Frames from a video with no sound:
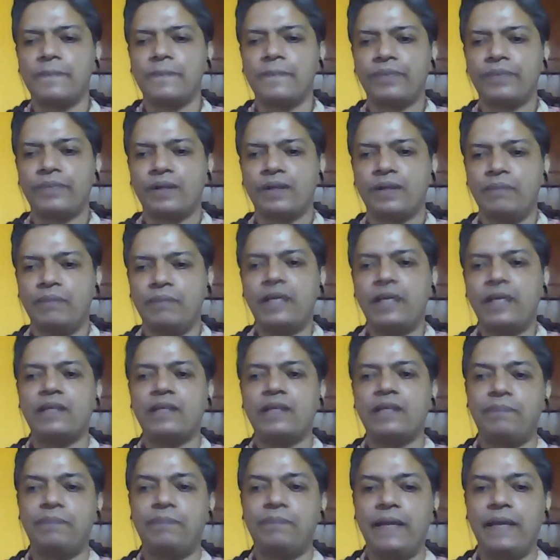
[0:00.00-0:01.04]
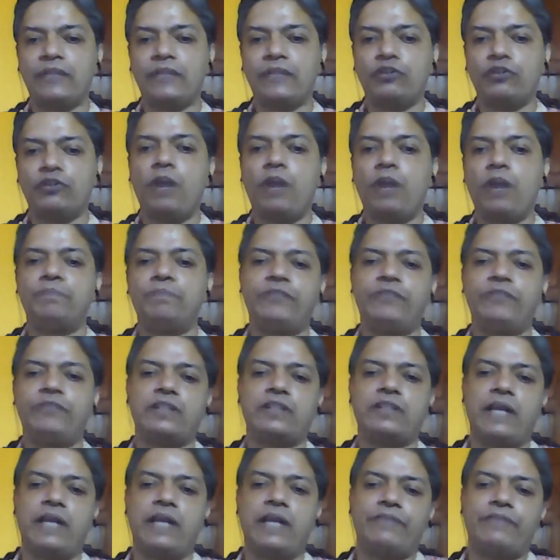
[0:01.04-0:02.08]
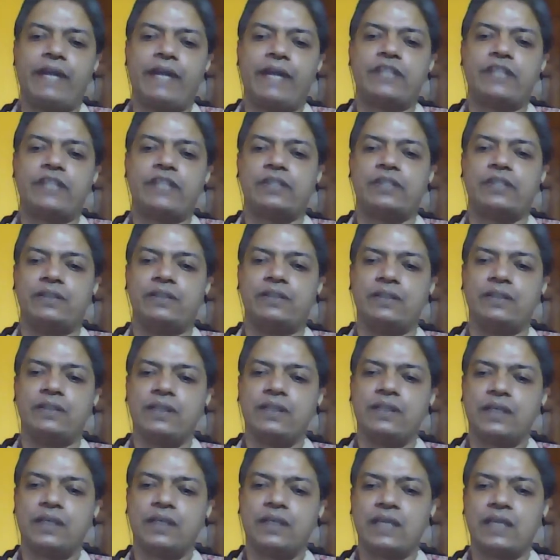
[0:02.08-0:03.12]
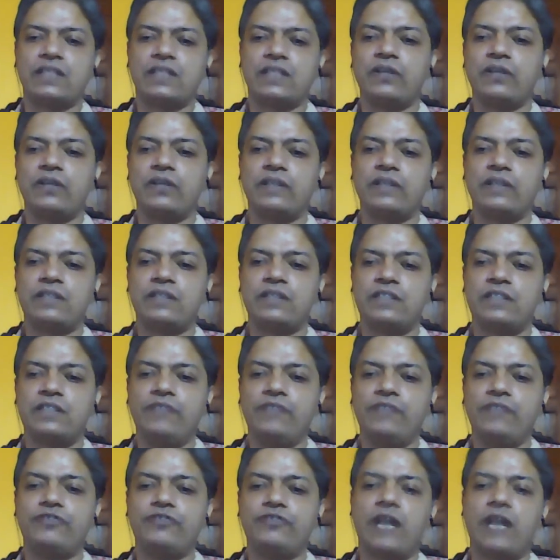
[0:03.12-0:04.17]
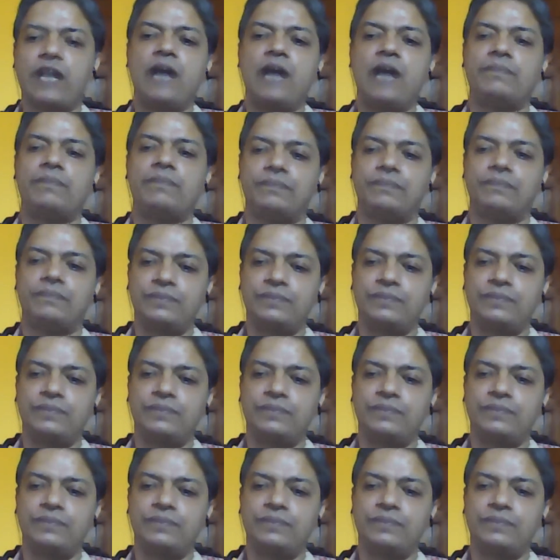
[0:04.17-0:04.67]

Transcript: making the play throb with life and action, constituting the chief charm.